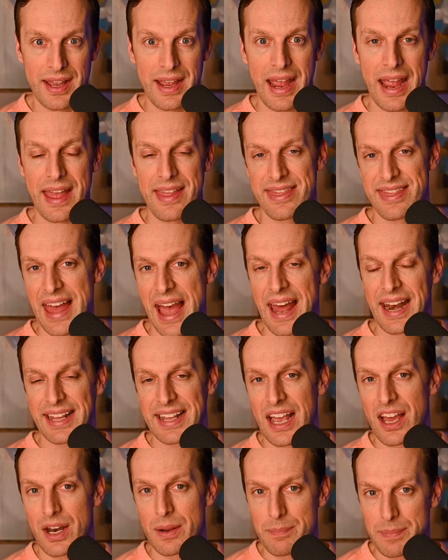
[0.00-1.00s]
And that
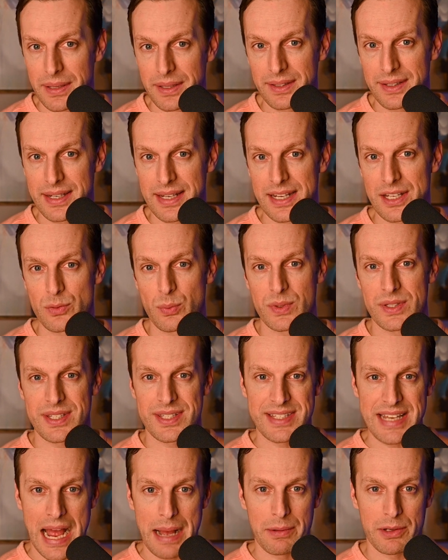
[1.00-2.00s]
accountability is what's
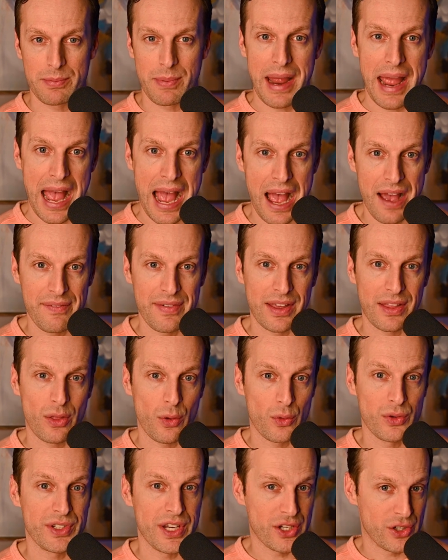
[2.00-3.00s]
established by having
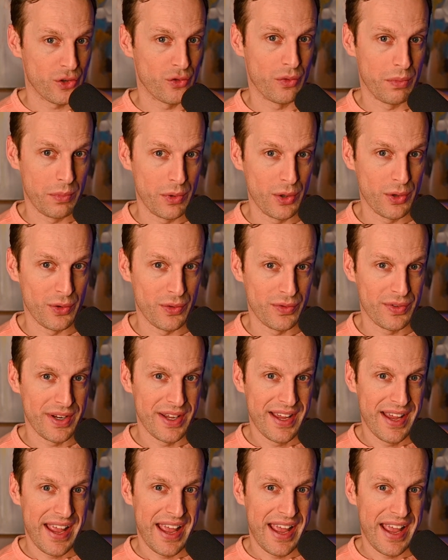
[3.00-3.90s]
those tissues removed